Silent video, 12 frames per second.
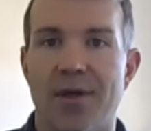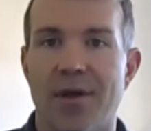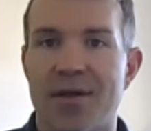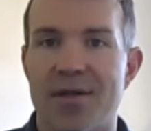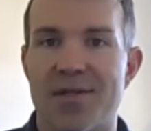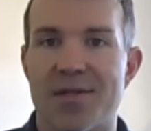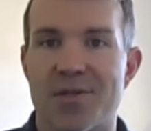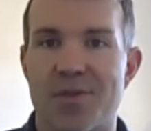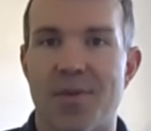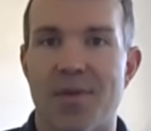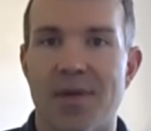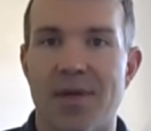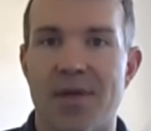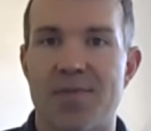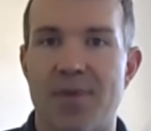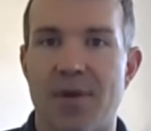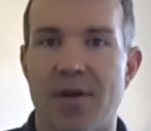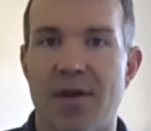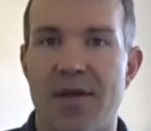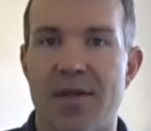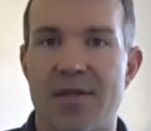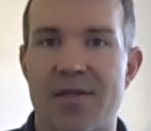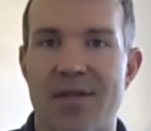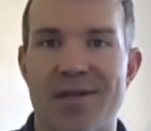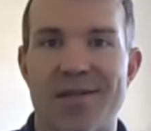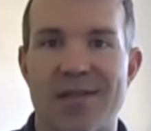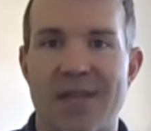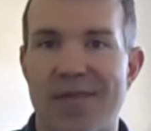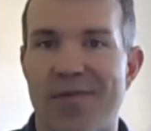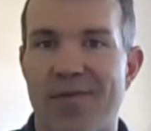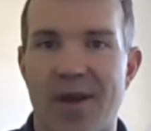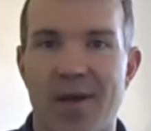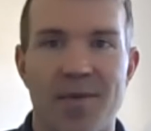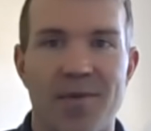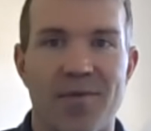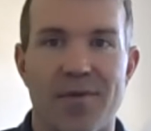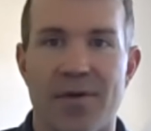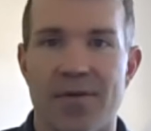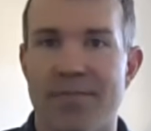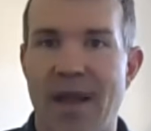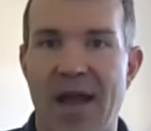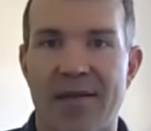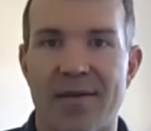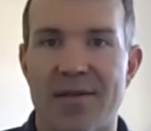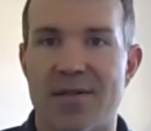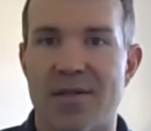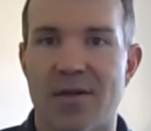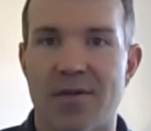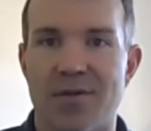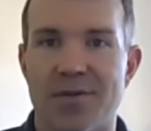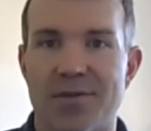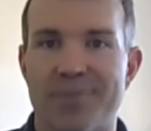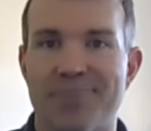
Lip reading: artistic swimming experience in a safe environment for athletes and coaches.